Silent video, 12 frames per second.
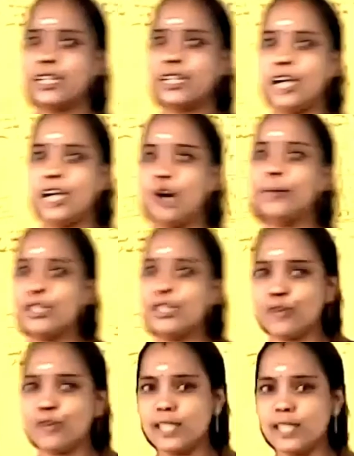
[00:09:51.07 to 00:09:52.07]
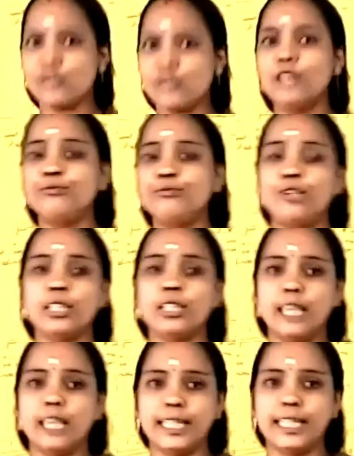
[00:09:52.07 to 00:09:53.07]
How many students got full
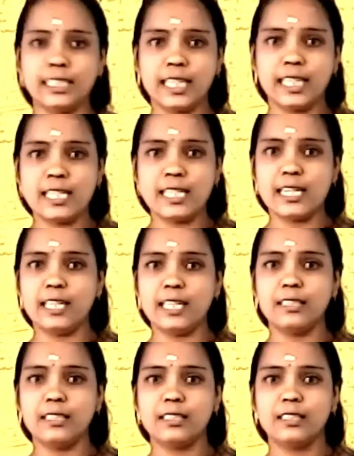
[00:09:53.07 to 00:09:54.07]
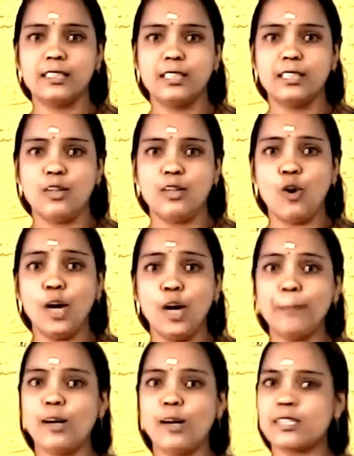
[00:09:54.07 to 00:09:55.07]
correct answer? All
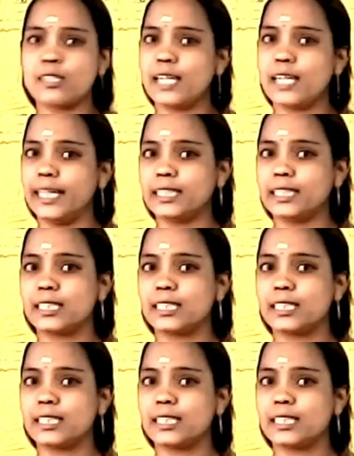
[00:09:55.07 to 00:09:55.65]
box correct?